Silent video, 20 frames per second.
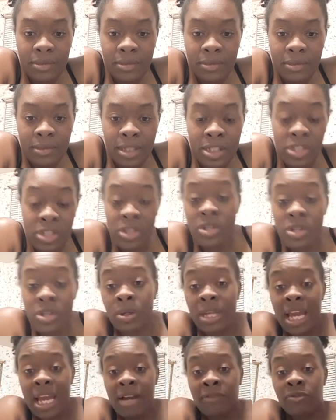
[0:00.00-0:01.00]
So you
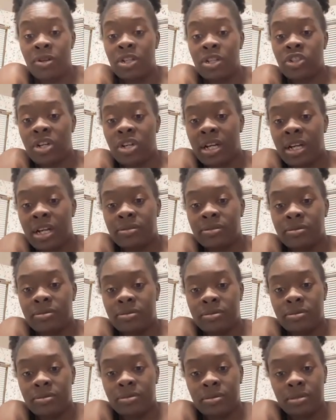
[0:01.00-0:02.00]
only have one child,
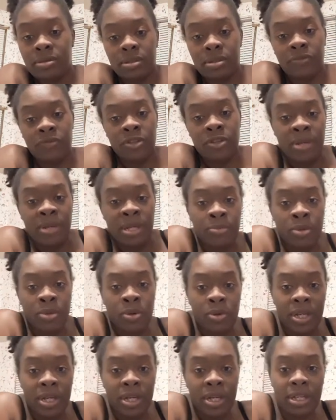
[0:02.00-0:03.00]
if you mean
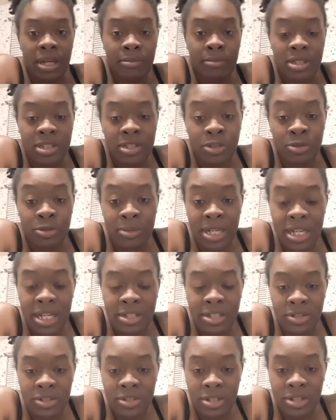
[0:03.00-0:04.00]
boy. I'm assuming that
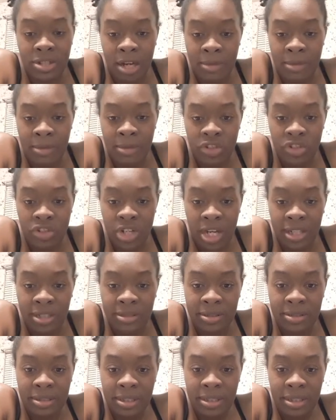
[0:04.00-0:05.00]
you're talking about your child.
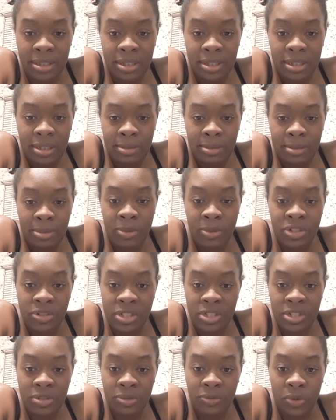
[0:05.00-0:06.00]
But what you in
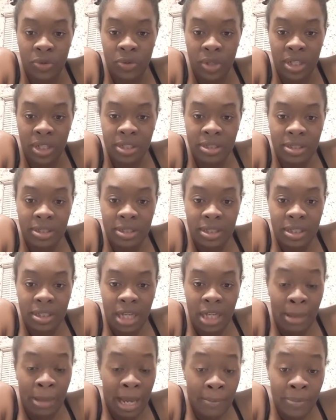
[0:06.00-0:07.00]
school for? I'm
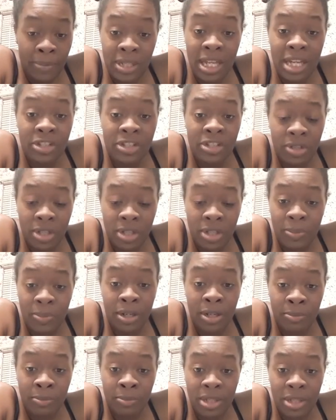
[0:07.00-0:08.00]
happy that you're in a
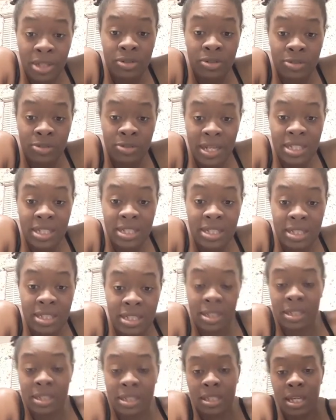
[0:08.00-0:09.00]
better mental space. That's a
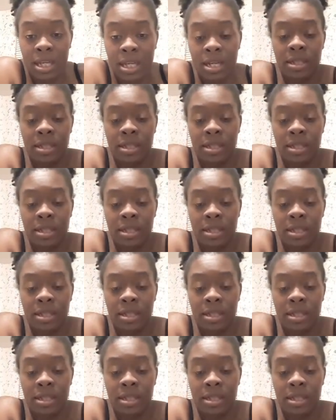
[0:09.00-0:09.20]
good thing.